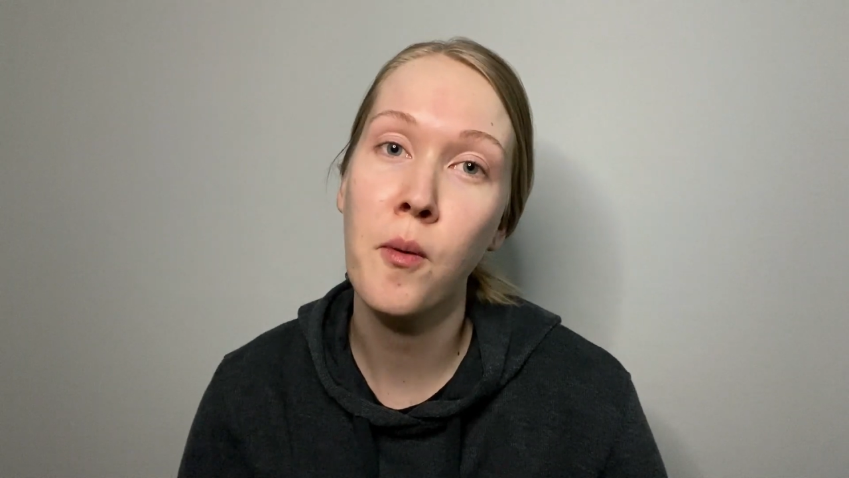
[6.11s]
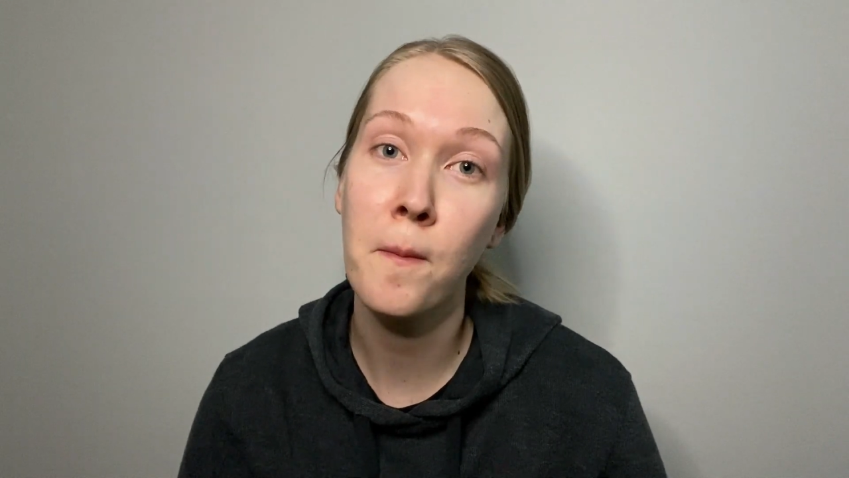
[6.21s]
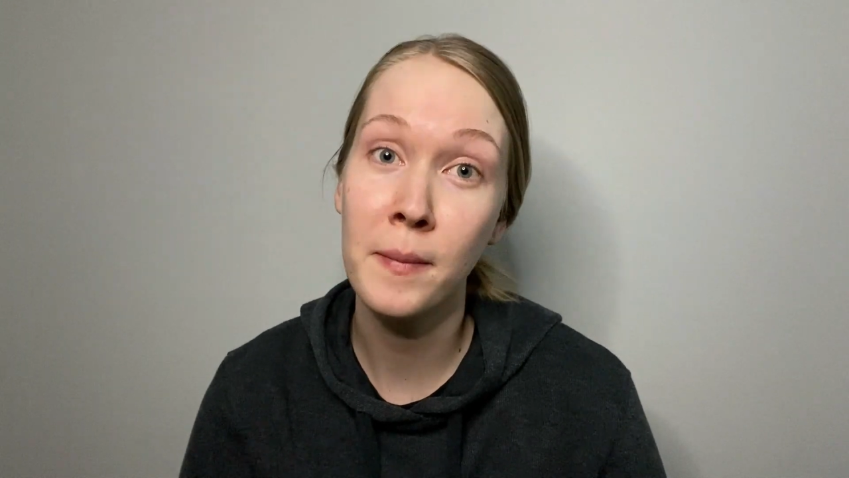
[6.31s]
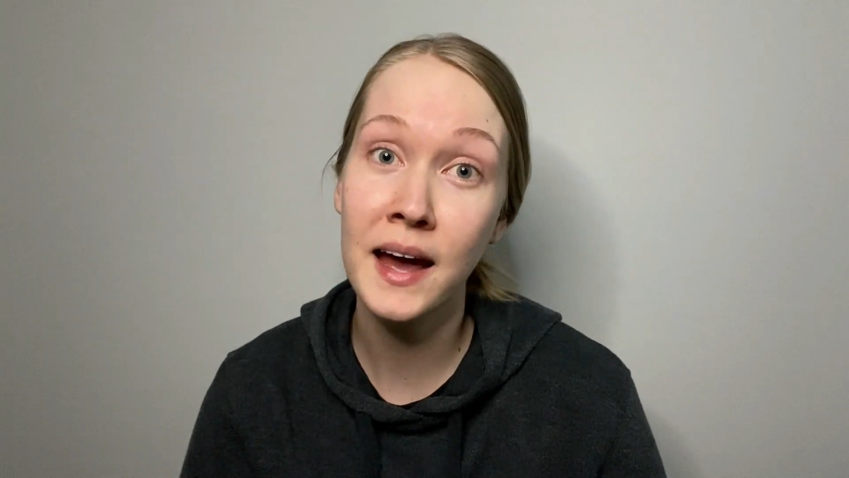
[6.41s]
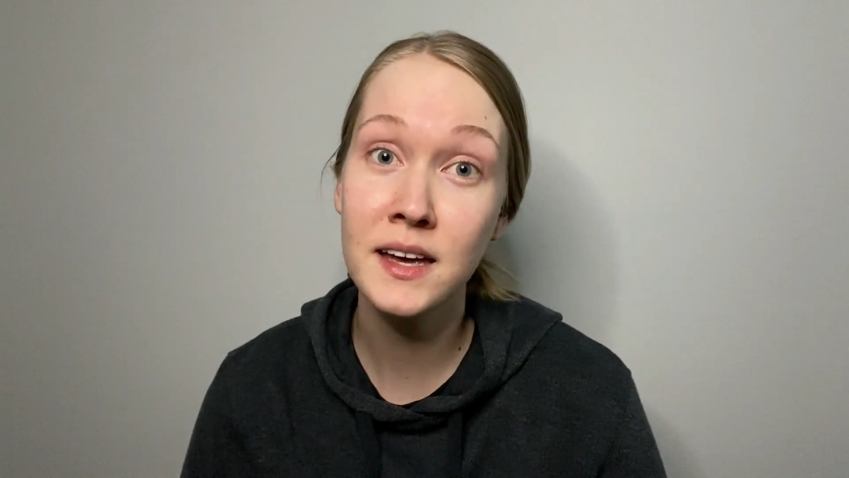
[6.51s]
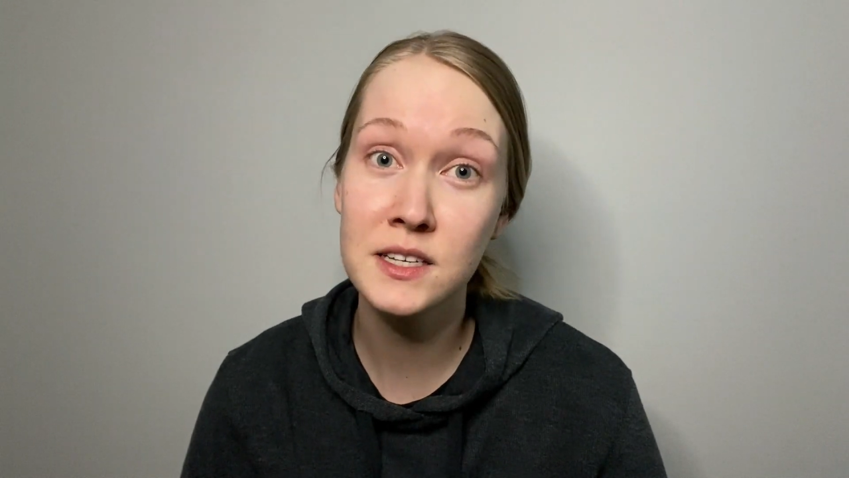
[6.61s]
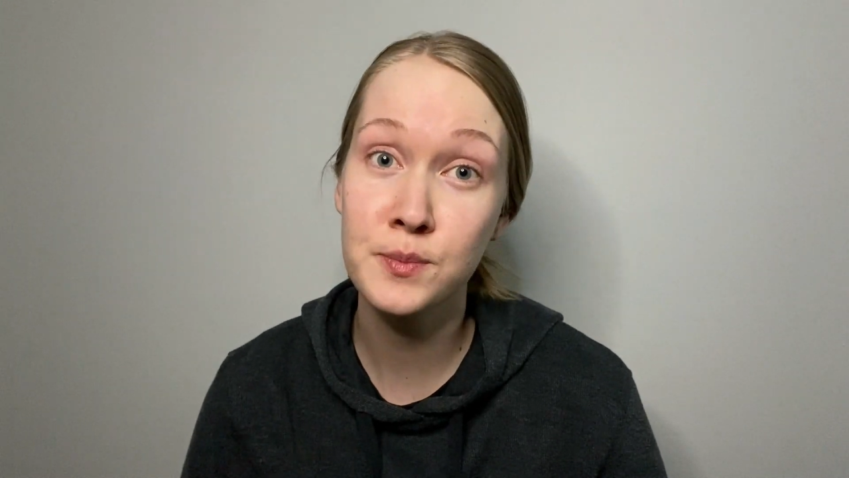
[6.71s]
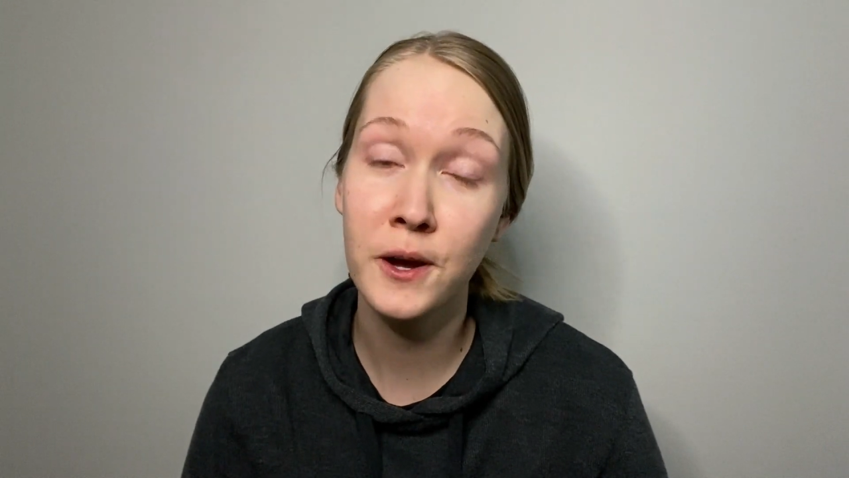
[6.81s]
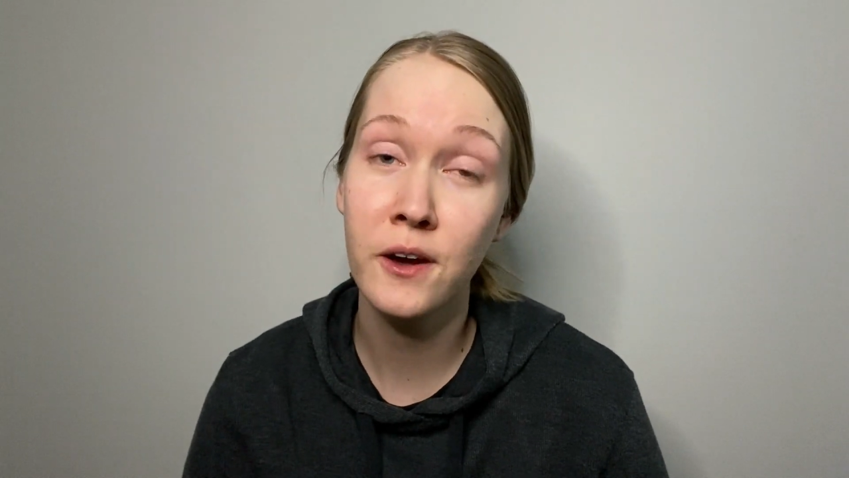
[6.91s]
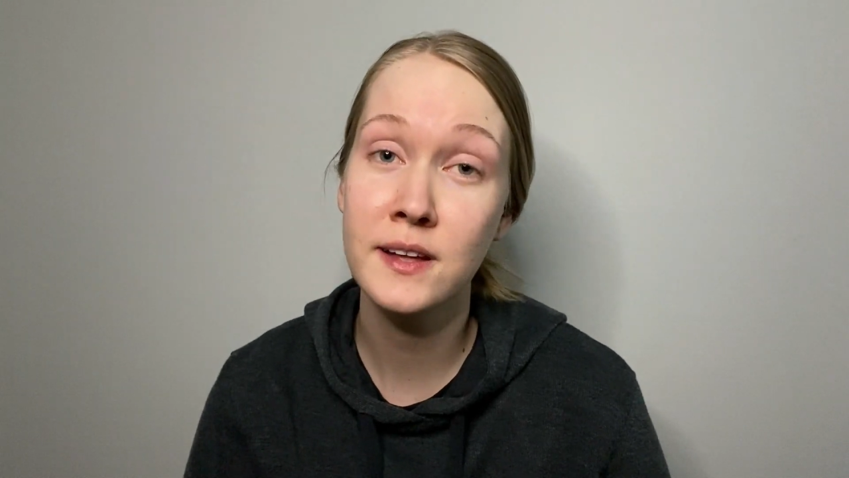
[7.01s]
my
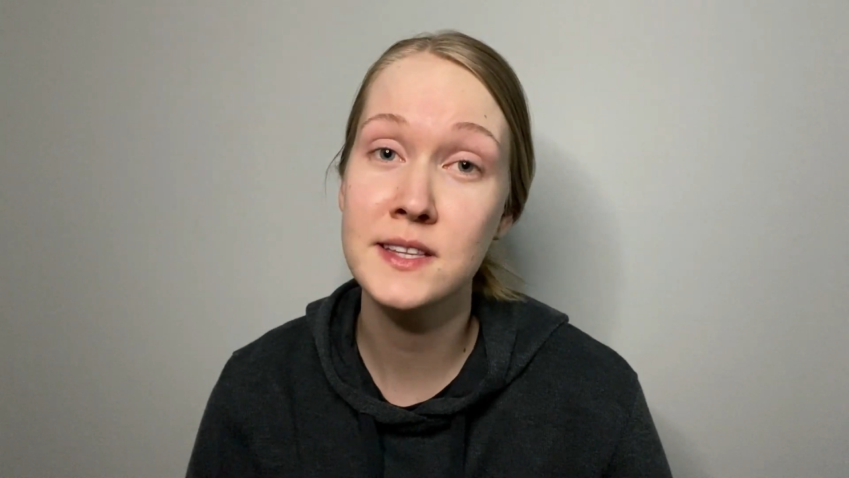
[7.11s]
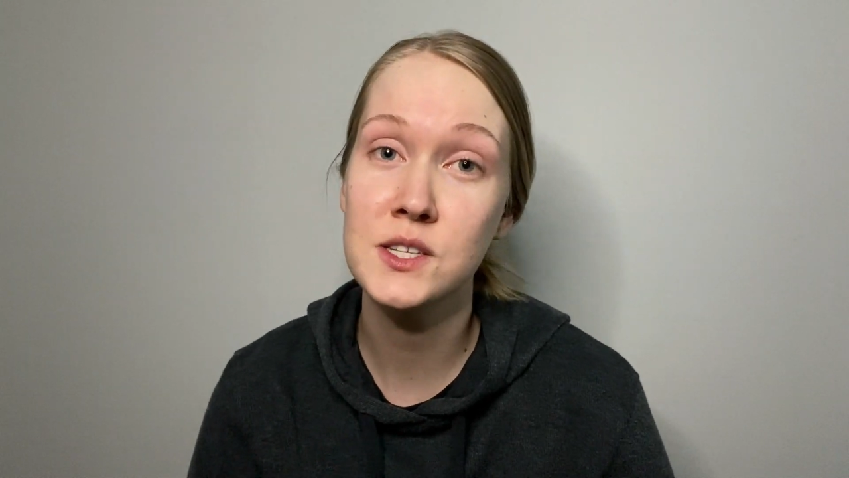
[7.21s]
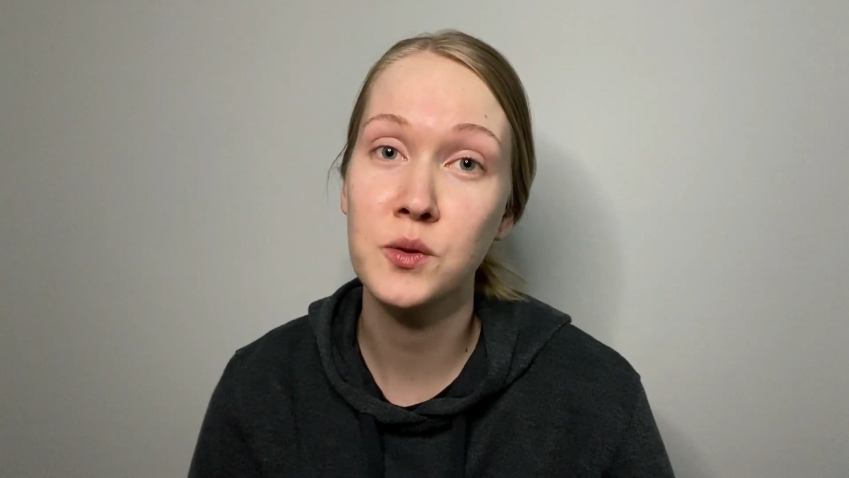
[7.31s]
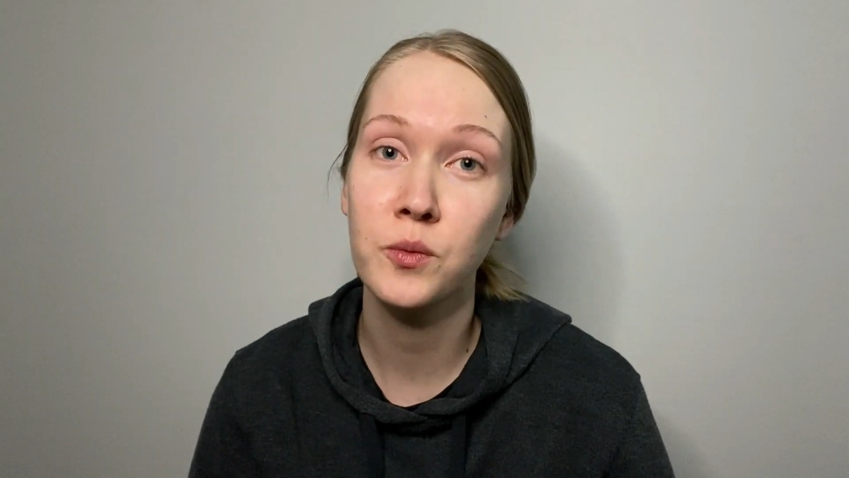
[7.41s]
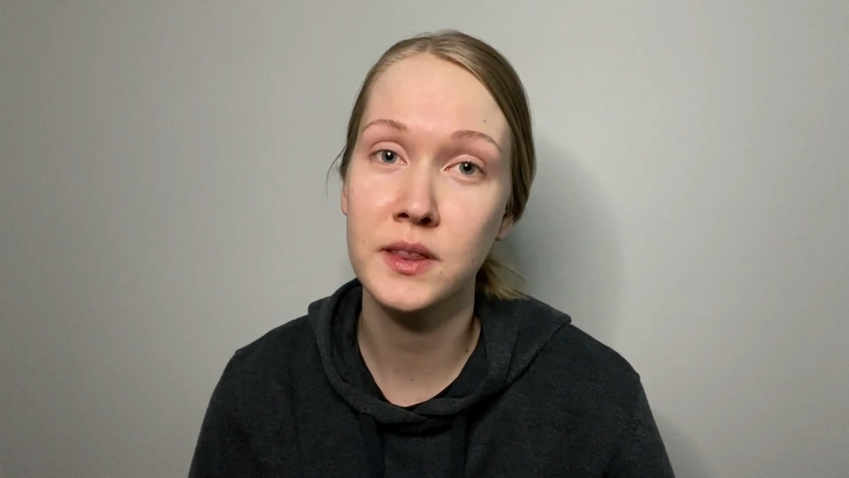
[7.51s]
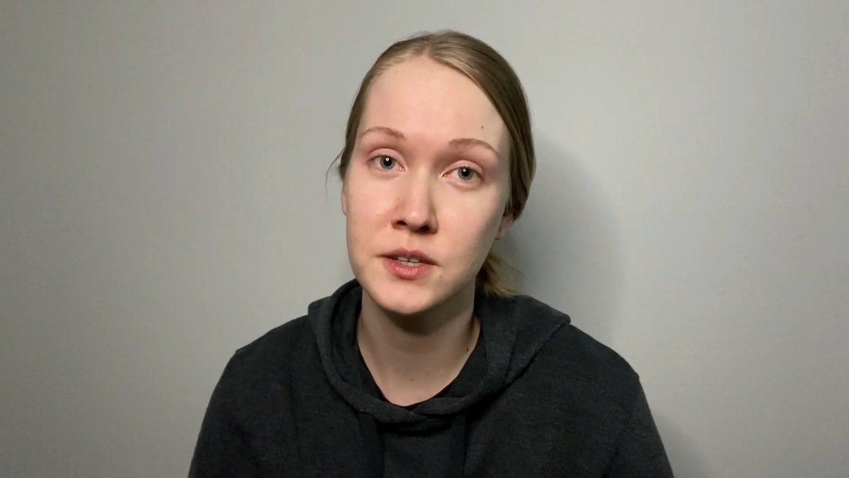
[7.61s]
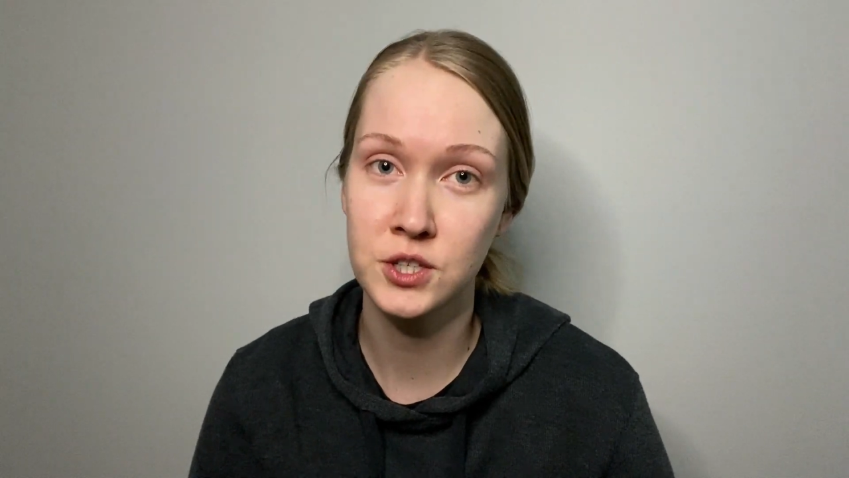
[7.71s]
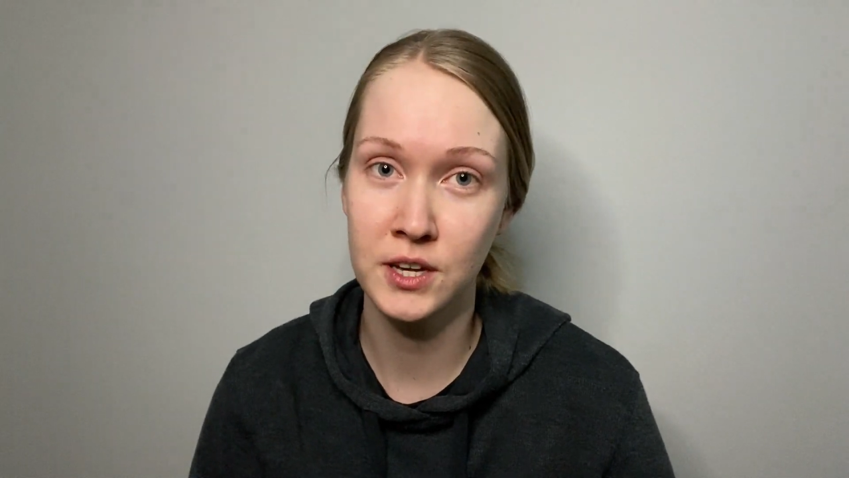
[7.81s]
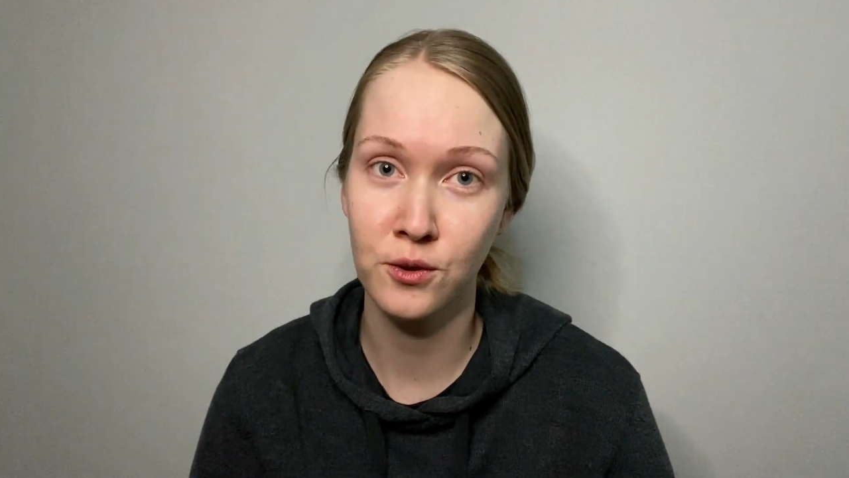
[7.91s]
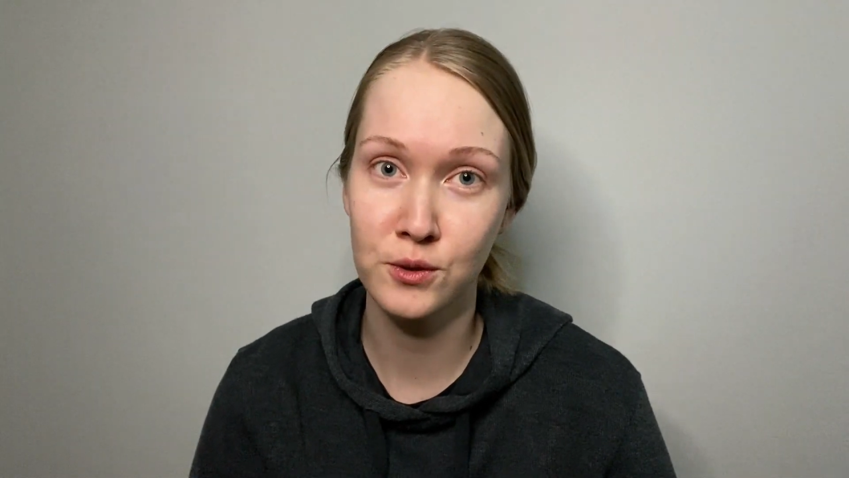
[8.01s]
experience with
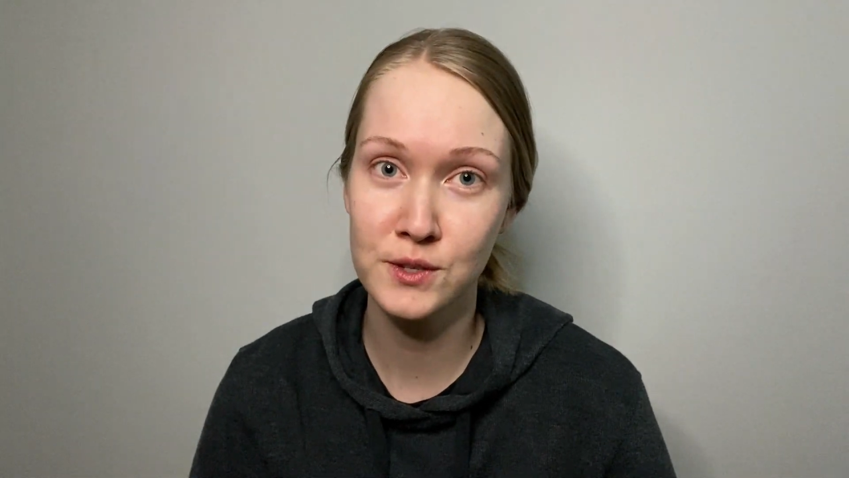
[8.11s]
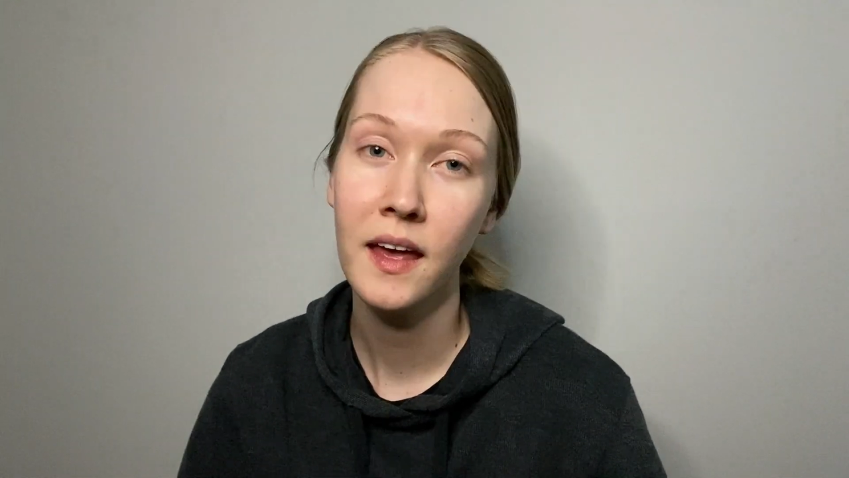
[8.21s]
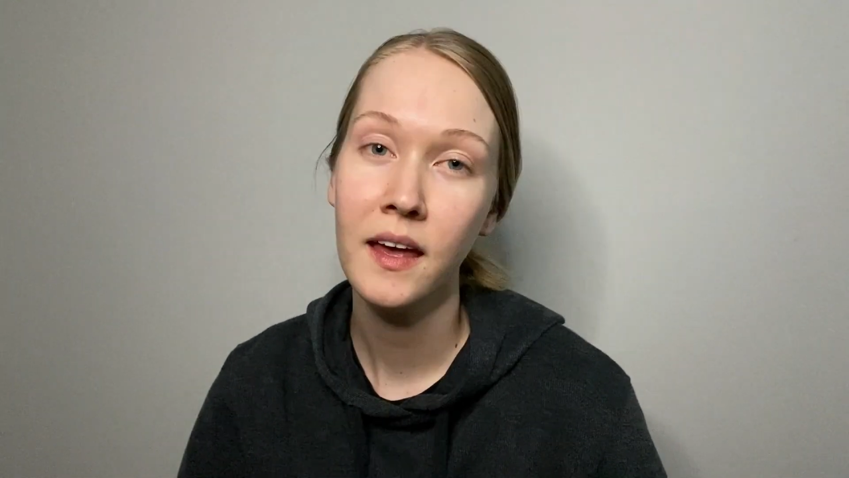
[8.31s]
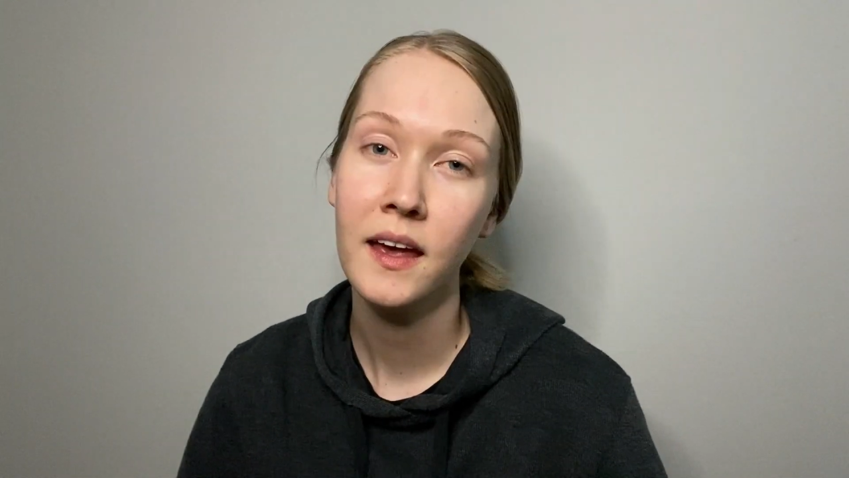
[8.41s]
shingles.